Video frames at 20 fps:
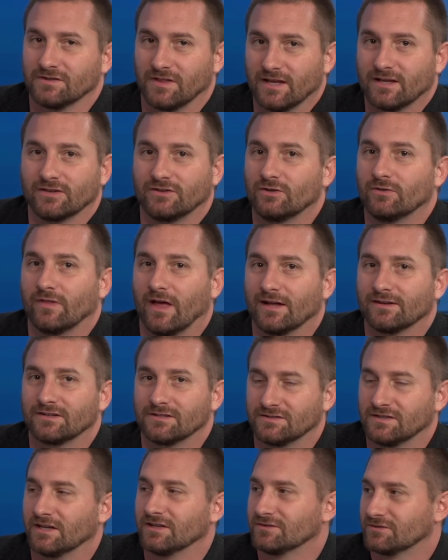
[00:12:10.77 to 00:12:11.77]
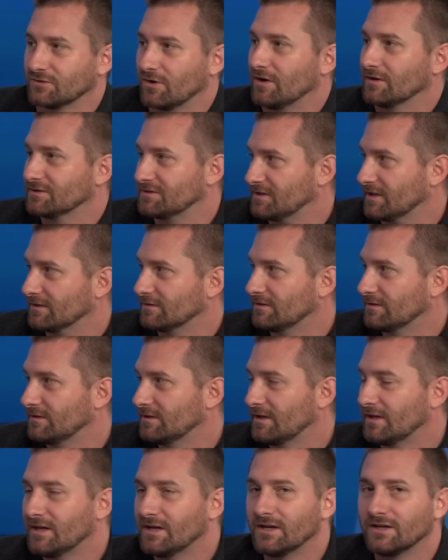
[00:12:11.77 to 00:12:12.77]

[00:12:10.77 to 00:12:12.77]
They could do that to send a strong mm. signal